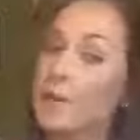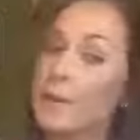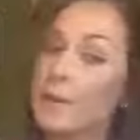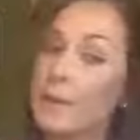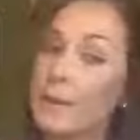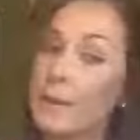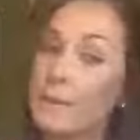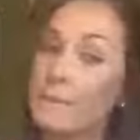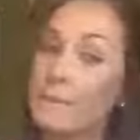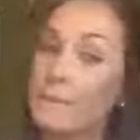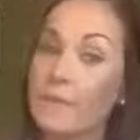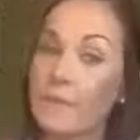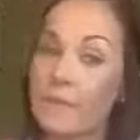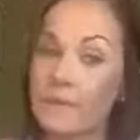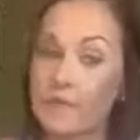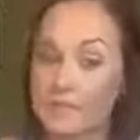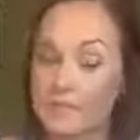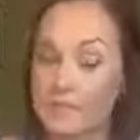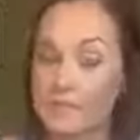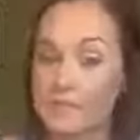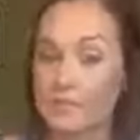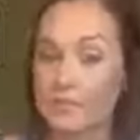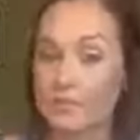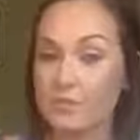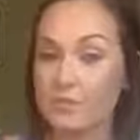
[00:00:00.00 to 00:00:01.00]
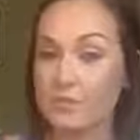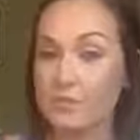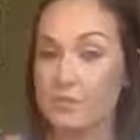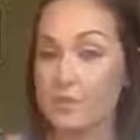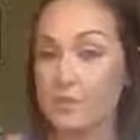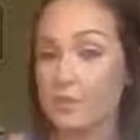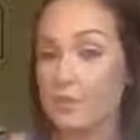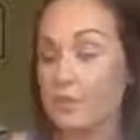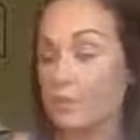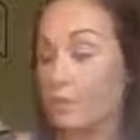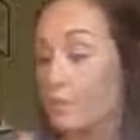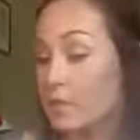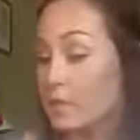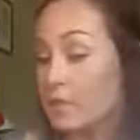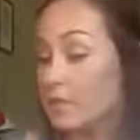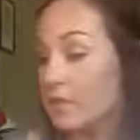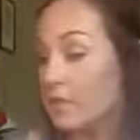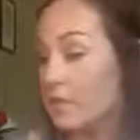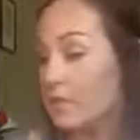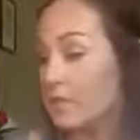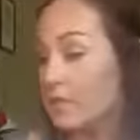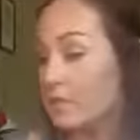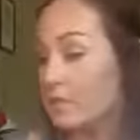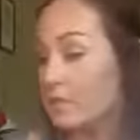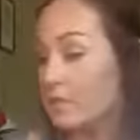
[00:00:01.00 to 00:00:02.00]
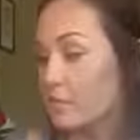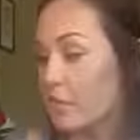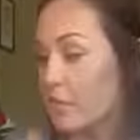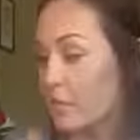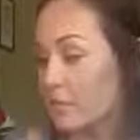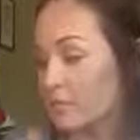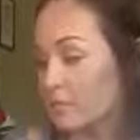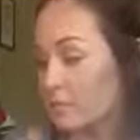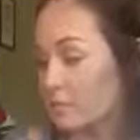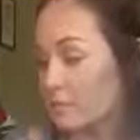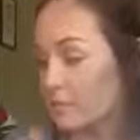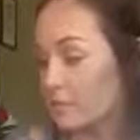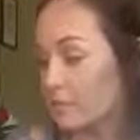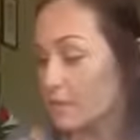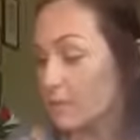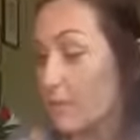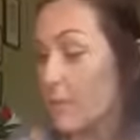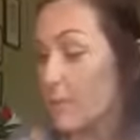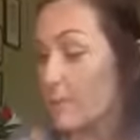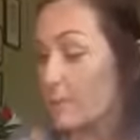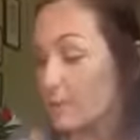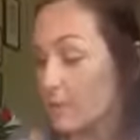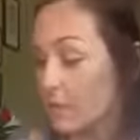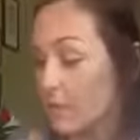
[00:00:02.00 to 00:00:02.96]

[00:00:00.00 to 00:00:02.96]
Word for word: Um, not necessarily network marketing because we're awesome like that,